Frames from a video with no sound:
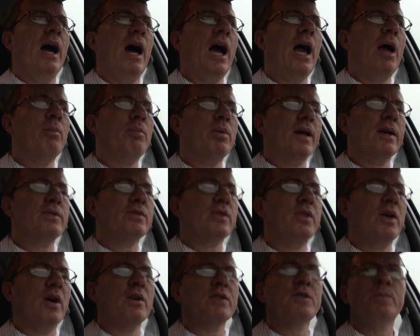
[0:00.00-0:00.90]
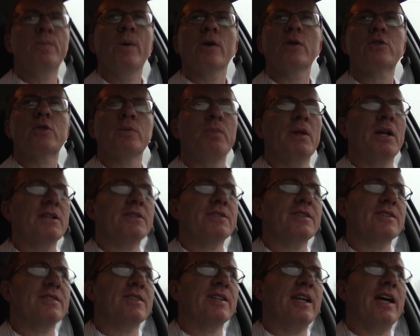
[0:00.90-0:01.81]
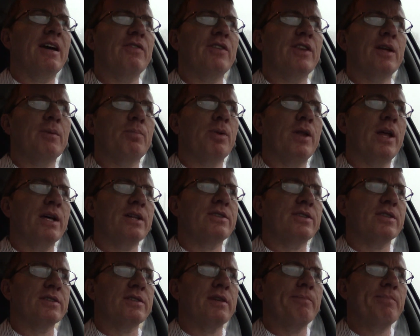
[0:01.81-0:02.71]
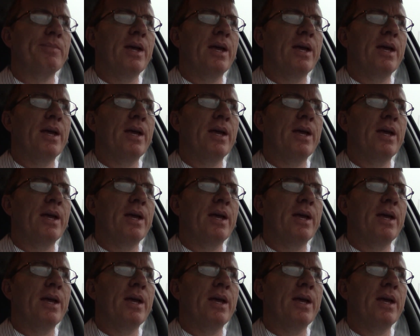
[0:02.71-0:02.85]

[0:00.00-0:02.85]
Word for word: I am blessed with all spiritual blessings in heavenly places.